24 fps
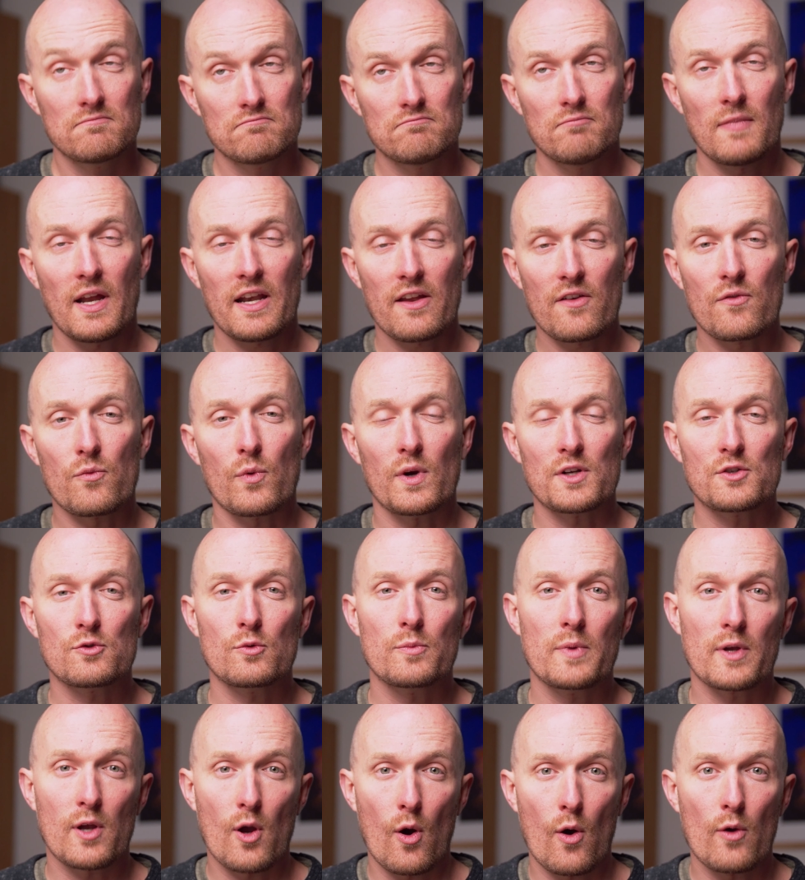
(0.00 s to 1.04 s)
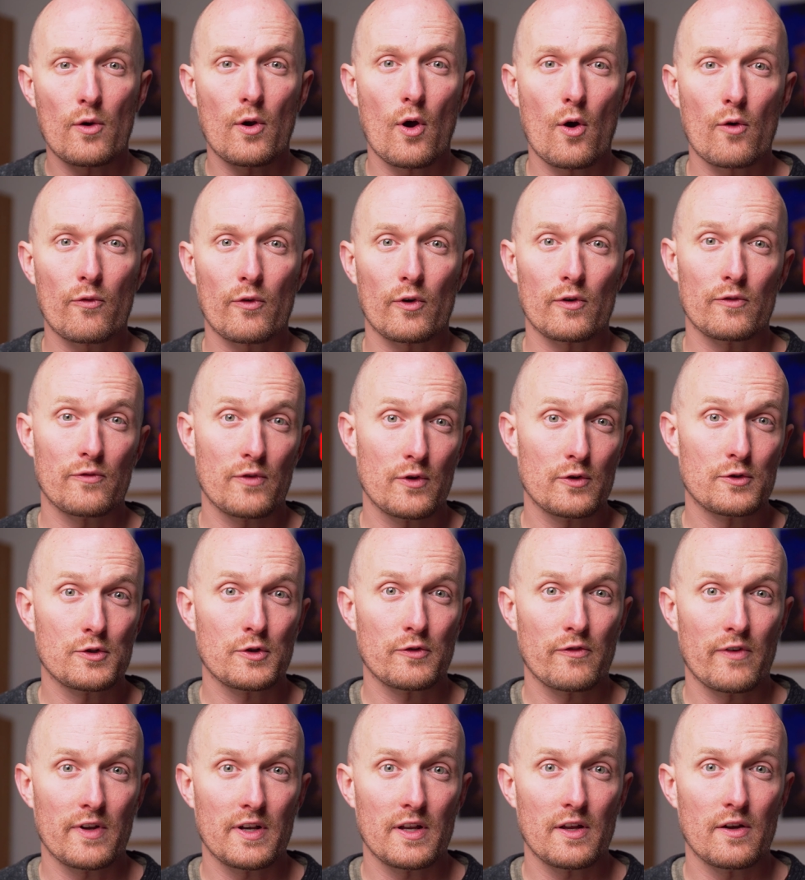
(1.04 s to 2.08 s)
many of which we'll be going over in future
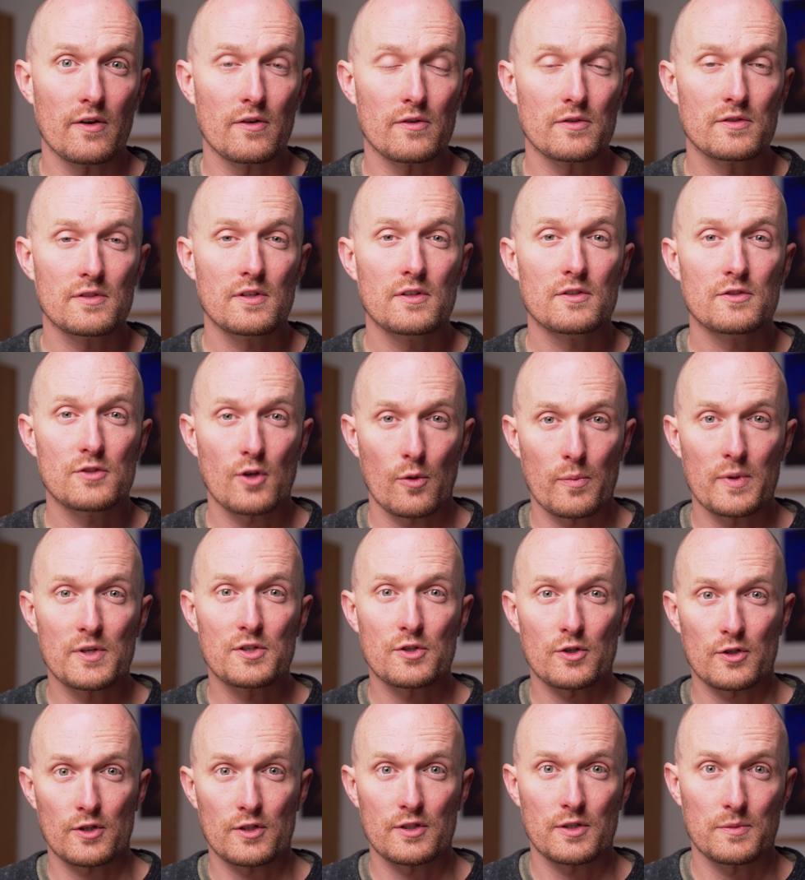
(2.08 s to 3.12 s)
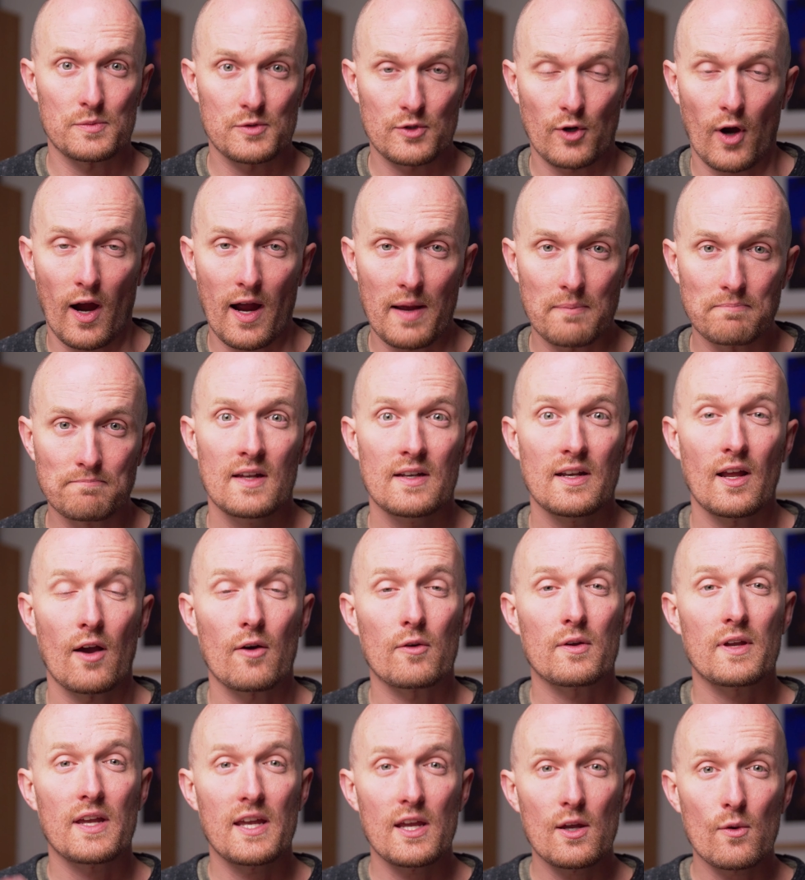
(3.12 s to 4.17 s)
videos, so be sure to subscribe. Now,
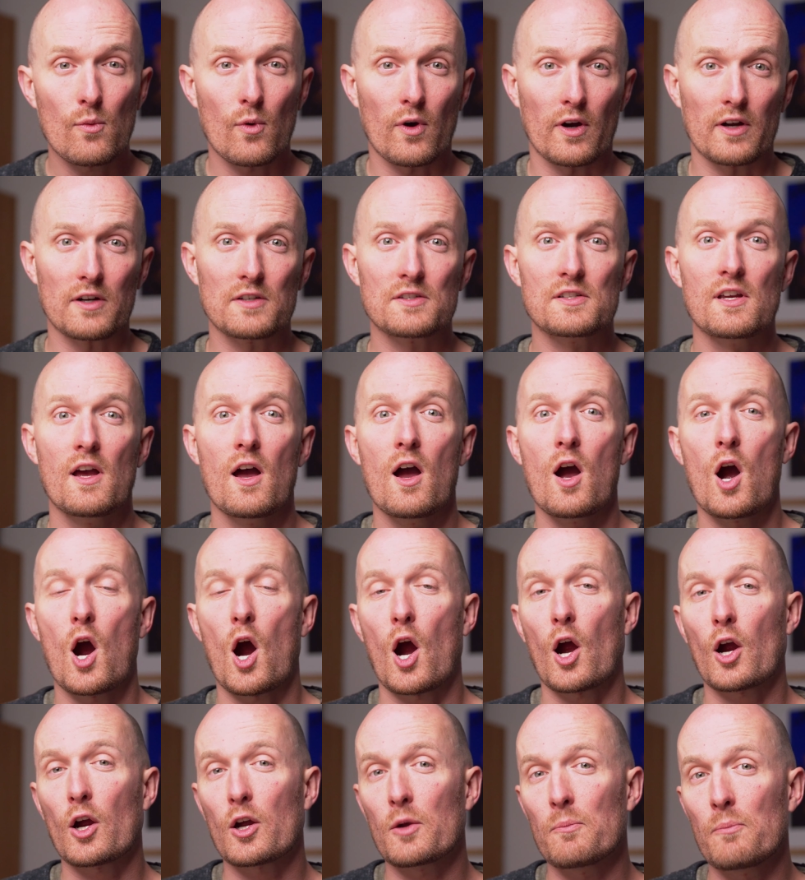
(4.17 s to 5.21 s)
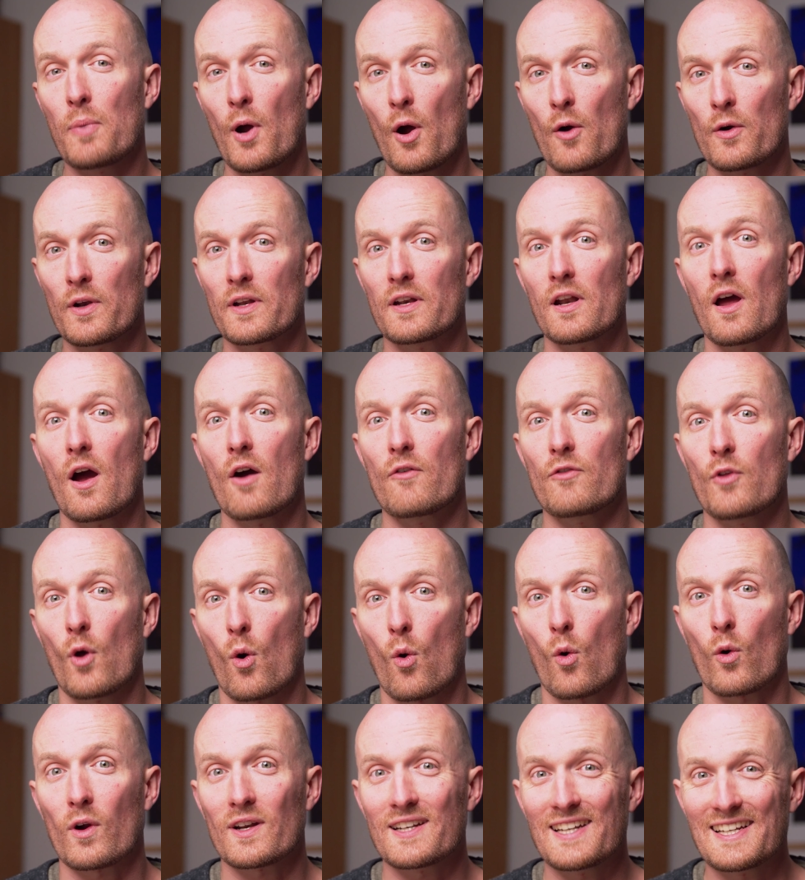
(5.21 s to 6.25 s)
keywords are a component of the
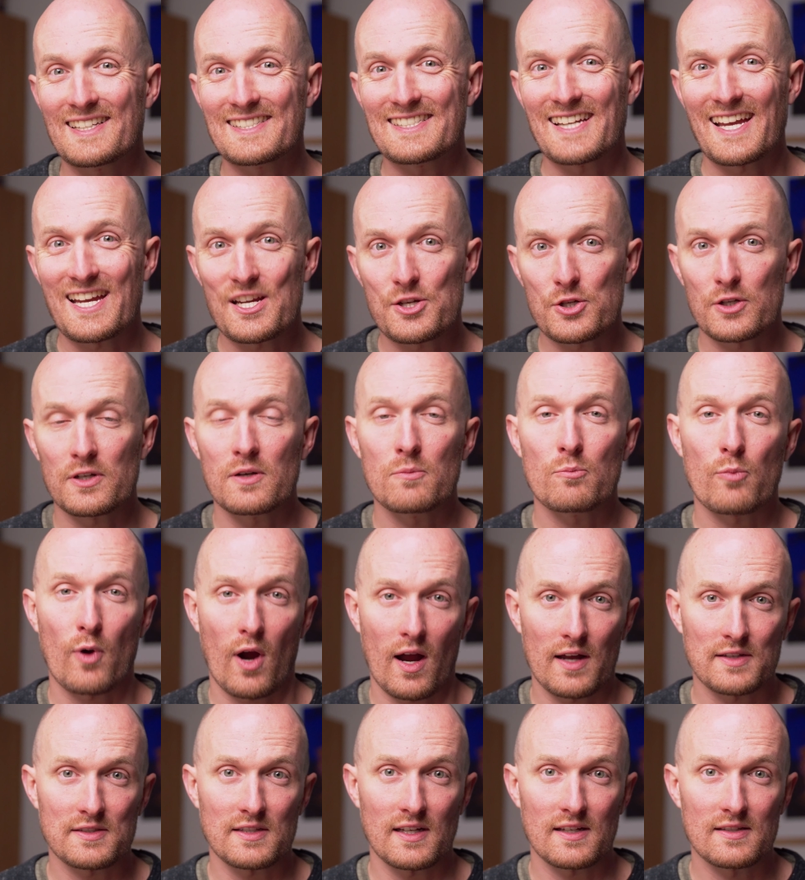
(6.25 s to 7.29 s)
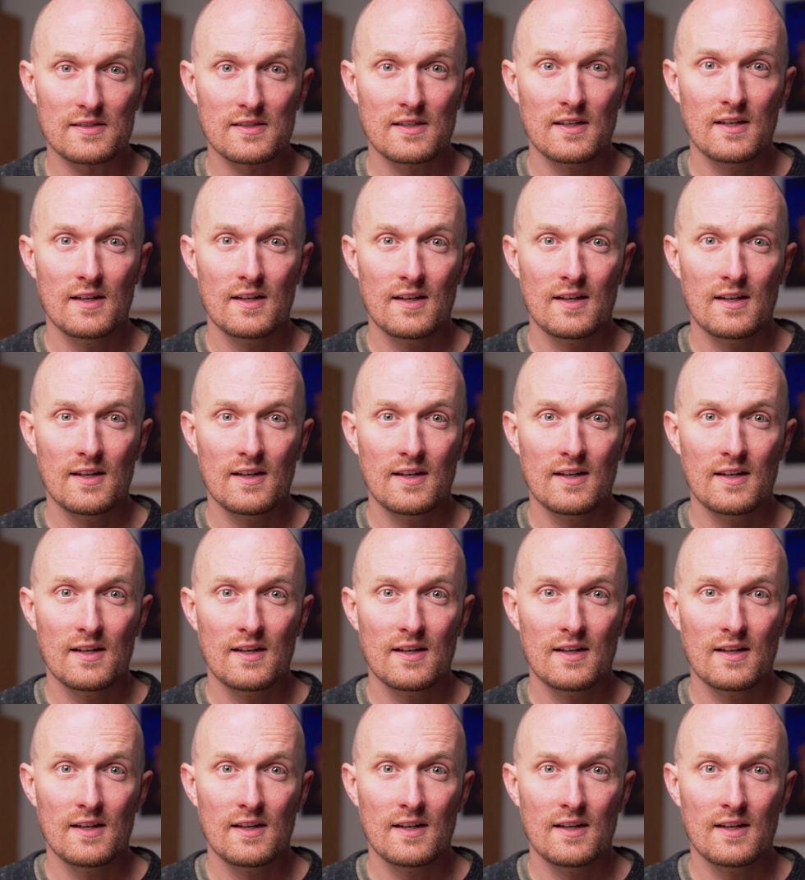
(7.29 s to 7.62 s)
organization process.